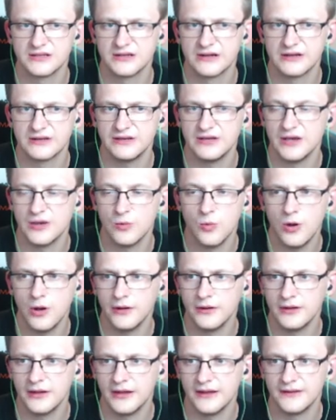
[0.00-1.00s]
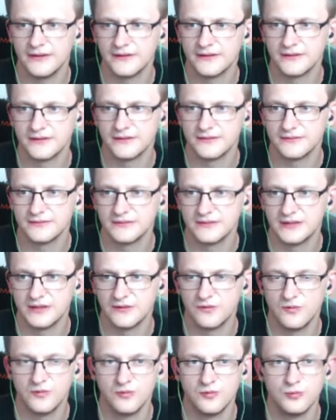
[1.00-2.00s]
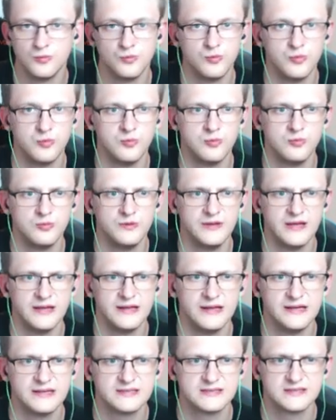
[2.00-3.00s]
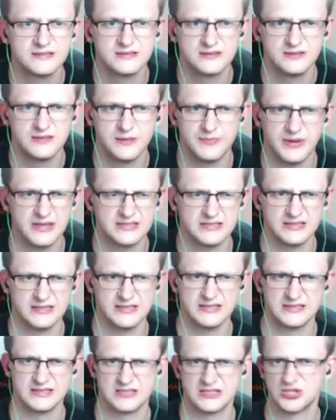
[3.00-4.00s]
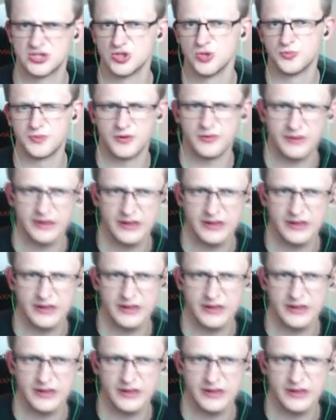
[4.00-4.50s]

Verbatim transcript: tier one, and the the list, the best list, is super well